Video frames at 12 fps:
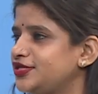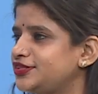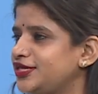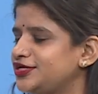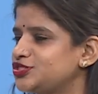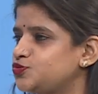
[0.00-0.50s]

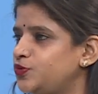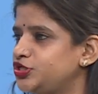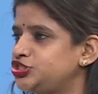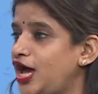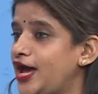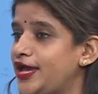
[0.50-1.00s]
things
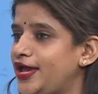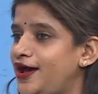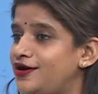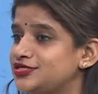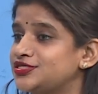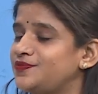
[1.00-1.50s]
which I
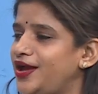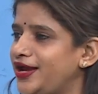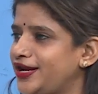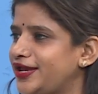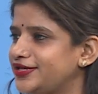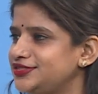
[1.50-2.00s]
ask my
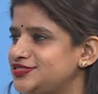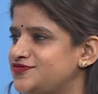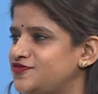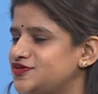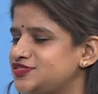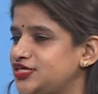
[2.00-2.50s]

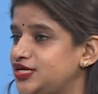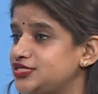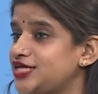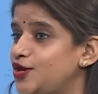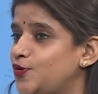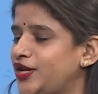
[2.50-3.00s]
clients. First thing
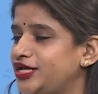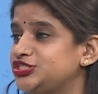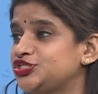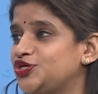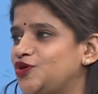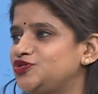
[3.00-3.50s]
is, are you
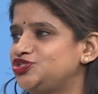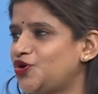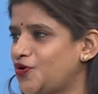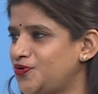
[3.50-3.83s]
clenching your jaw?